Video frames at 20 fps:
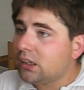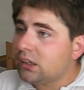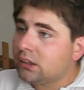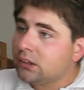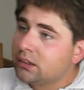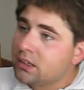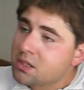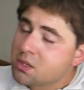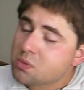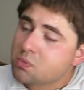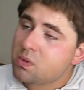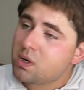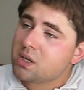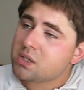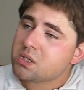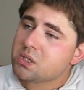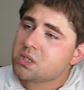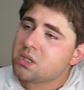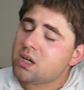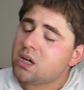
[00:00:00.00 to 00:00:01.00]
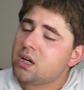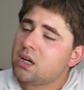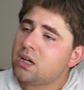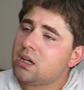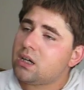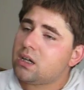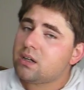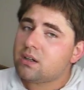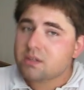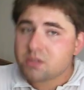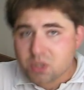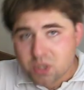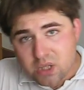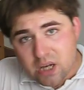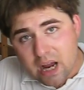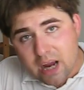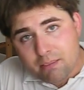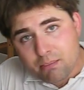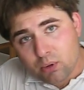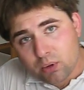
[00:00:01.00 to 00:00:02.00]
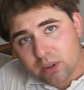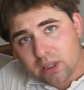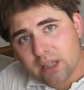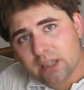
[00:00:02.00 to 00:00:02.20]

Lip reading: and this was Simon,